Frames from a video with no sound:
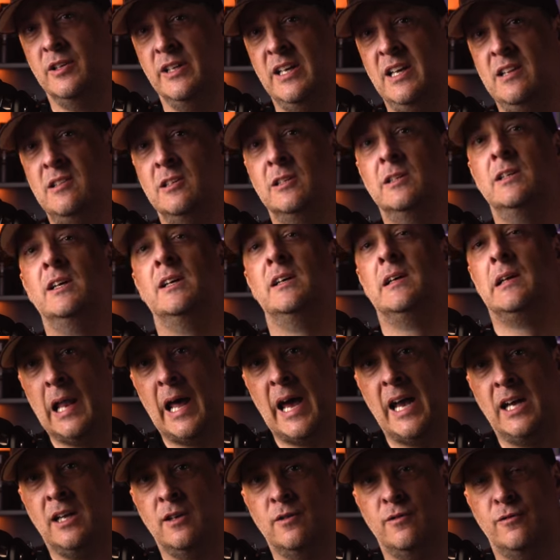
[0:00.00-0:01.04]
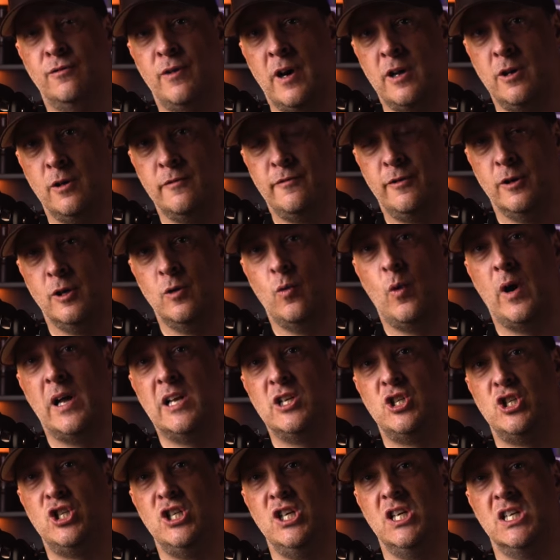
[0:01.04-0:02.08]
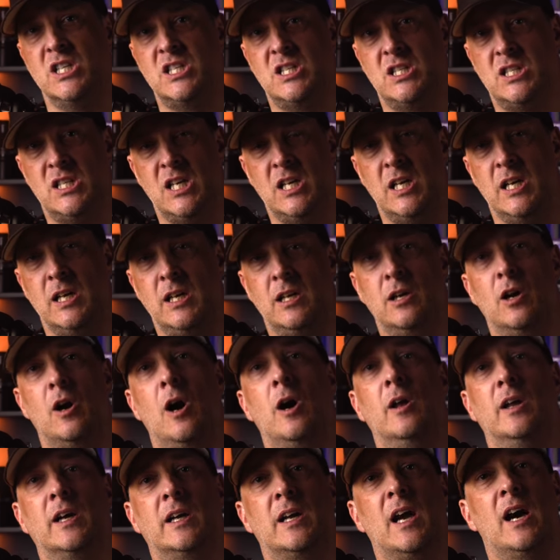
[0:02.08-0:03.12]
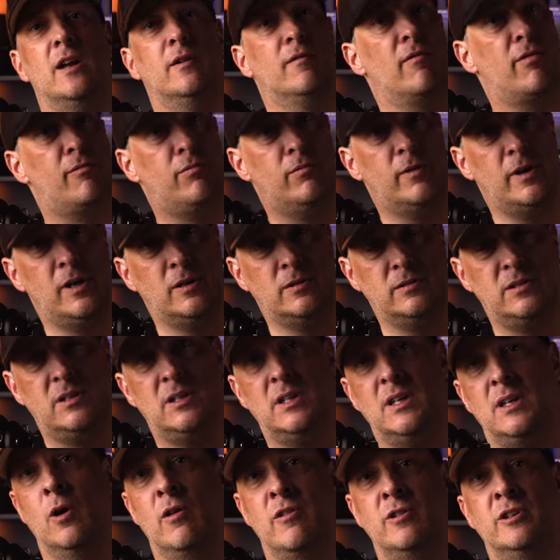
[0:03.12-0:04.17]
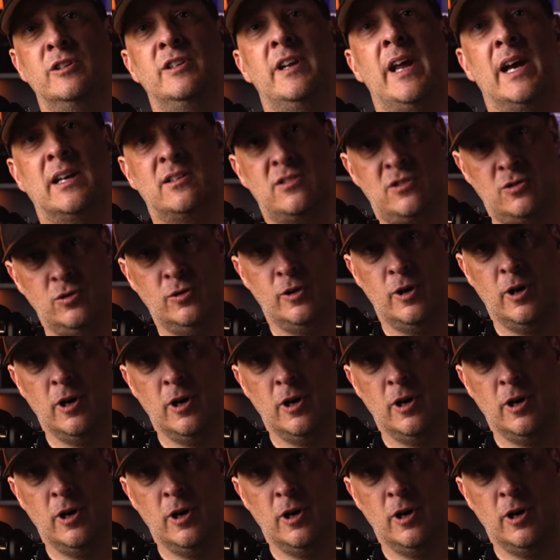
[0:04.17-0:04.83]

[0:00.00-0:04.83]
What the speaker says: They're either lying in front of her while she is sitting on a kind of throne, or they're next to